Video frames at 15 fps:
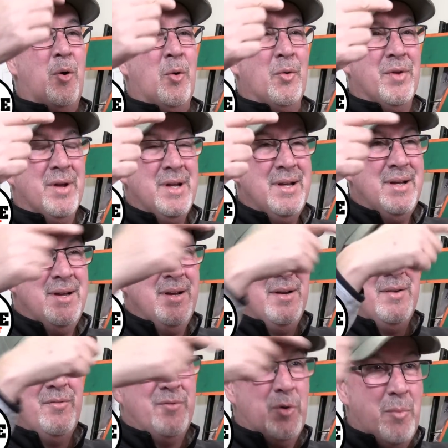old
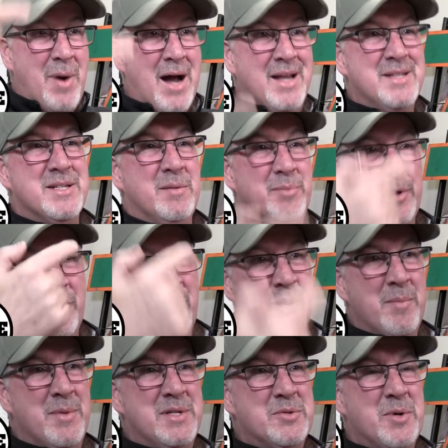full body template
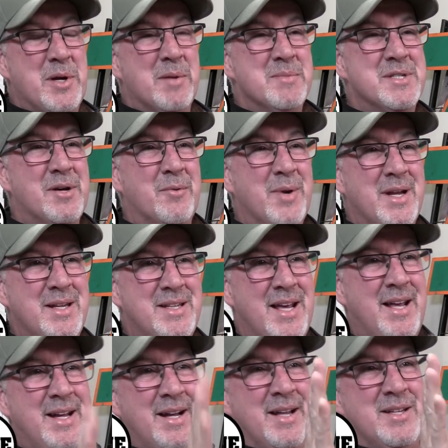went in between them. So when he
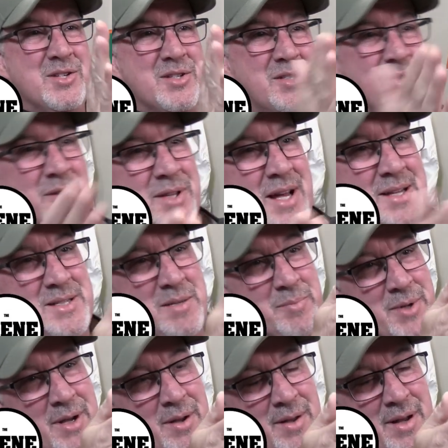hit it, it just took that
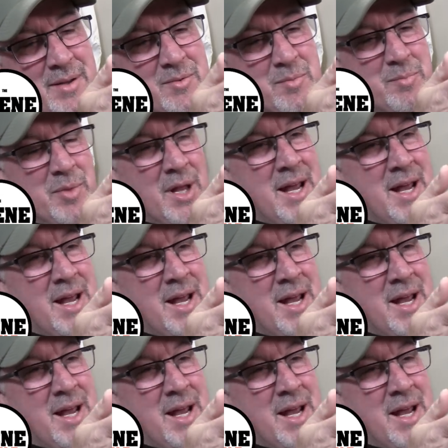template, that